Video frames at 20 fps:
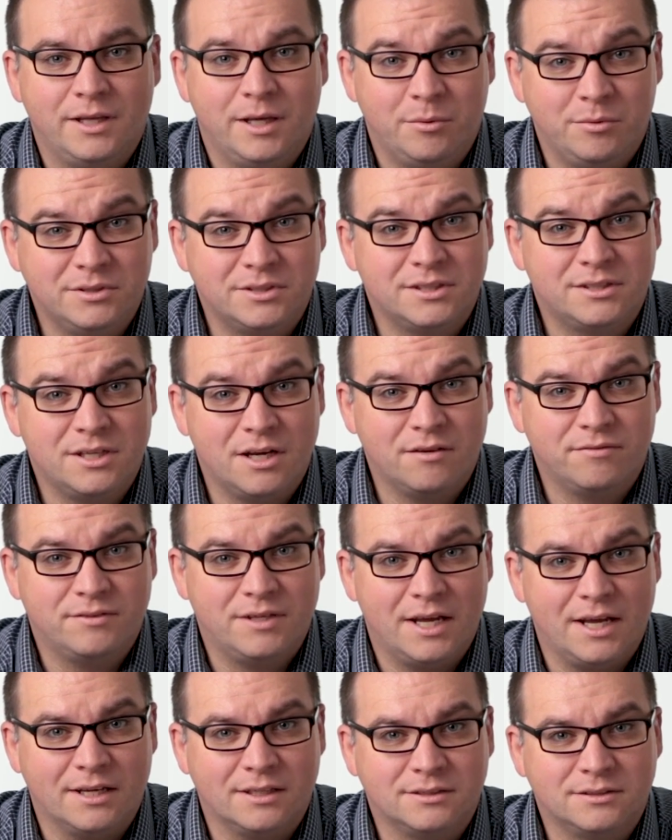It was a tough
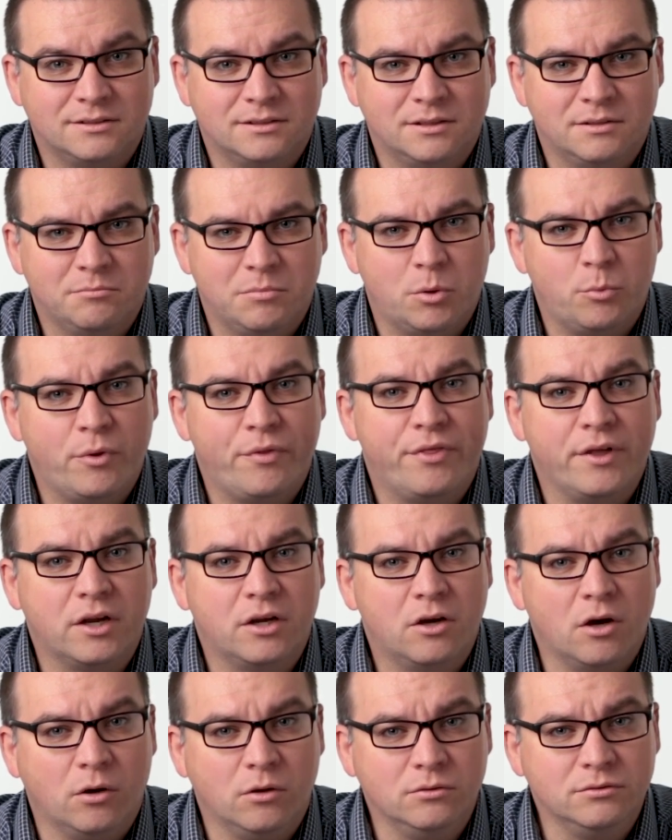test, but with the
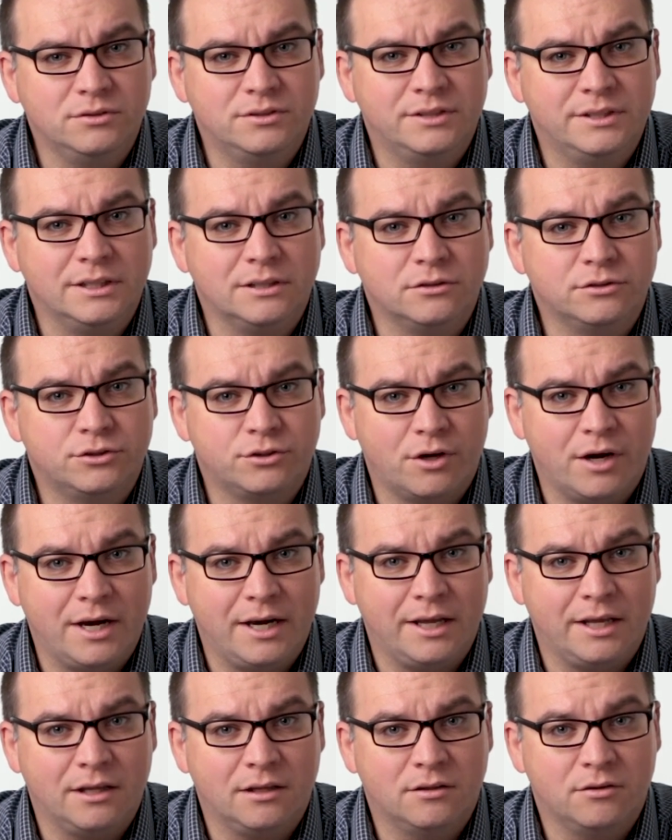Gold Seal
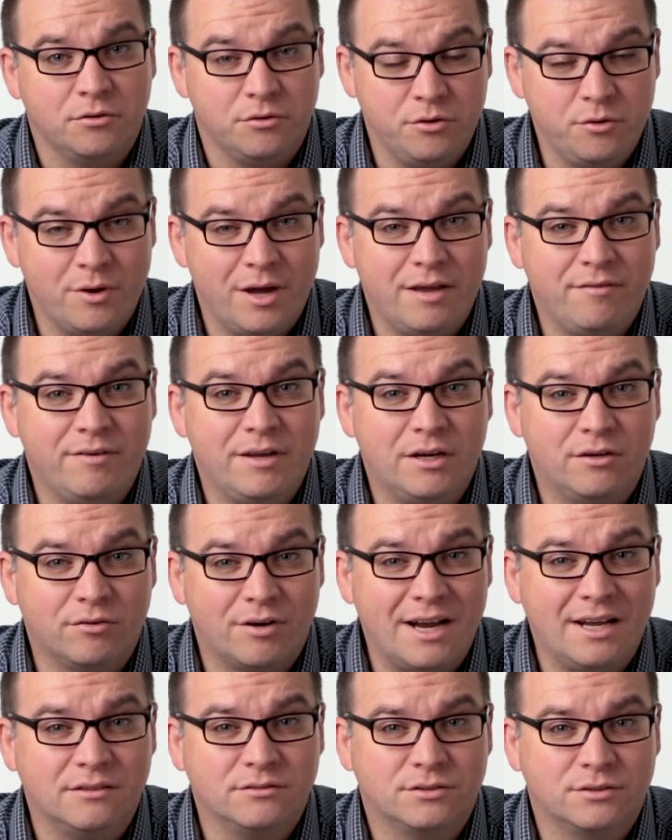training through UAV
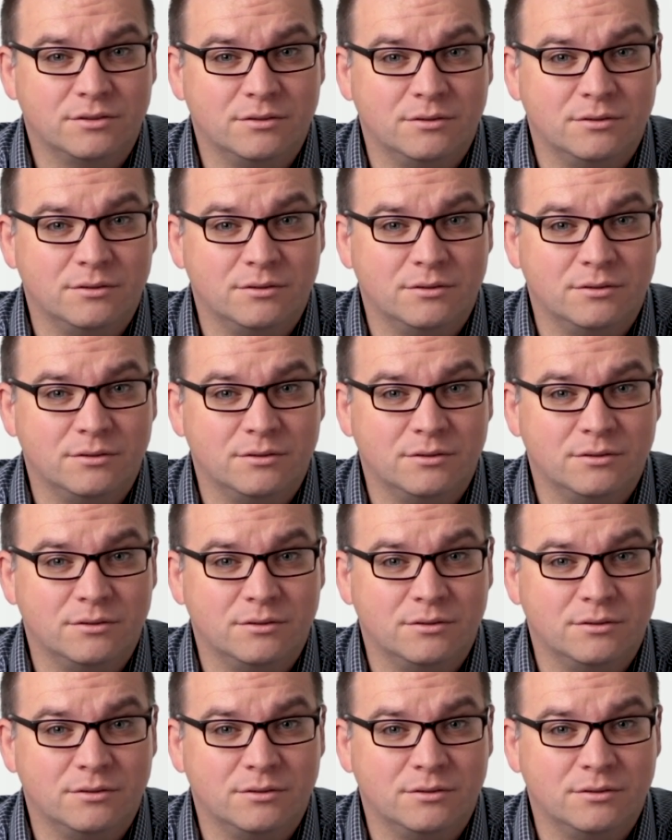Ground